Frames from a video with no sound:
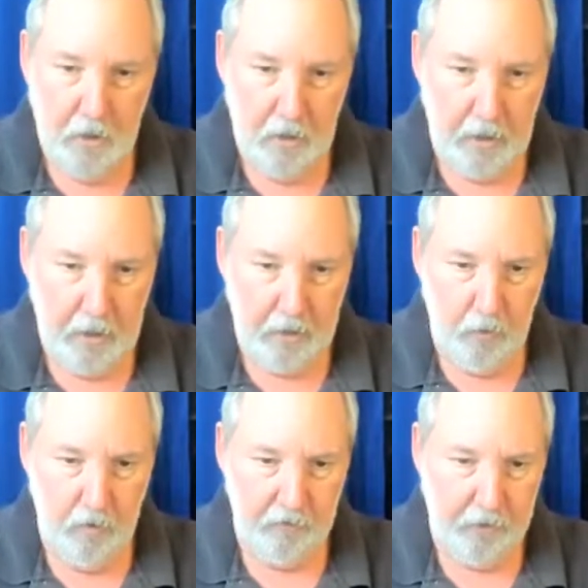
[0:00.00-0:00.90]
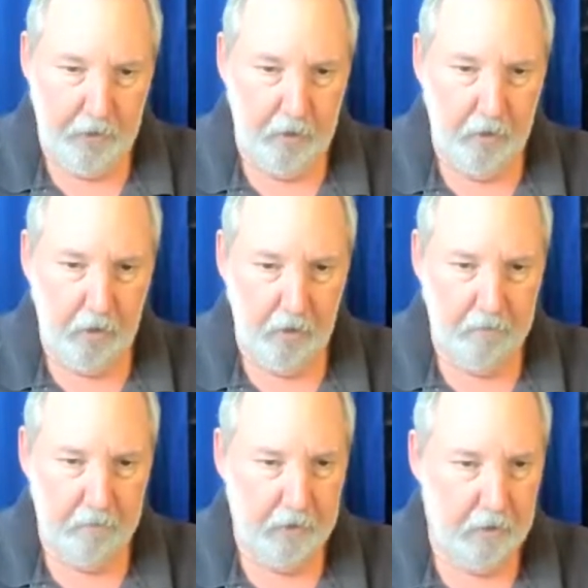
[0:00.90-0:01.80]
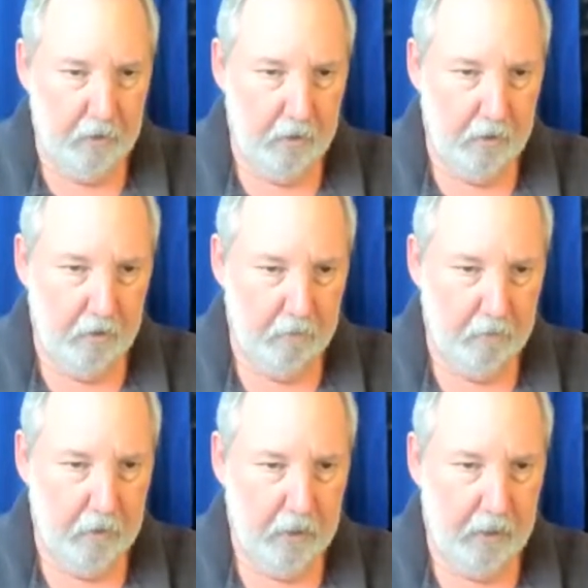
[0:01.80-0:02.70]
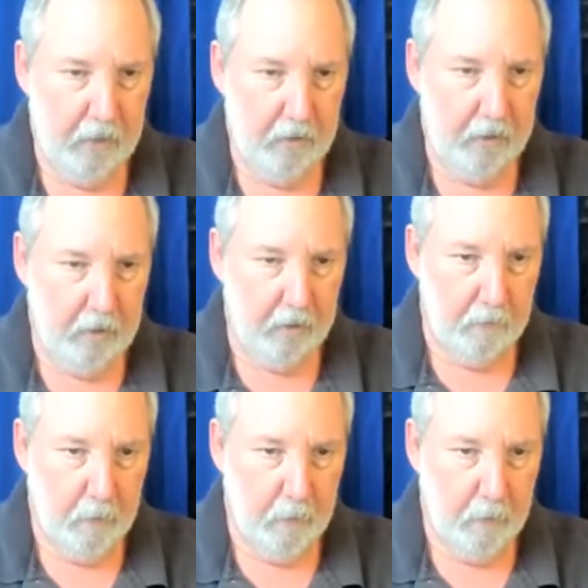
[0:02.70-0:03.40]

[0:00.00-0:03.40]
Got to go over here, here, and here.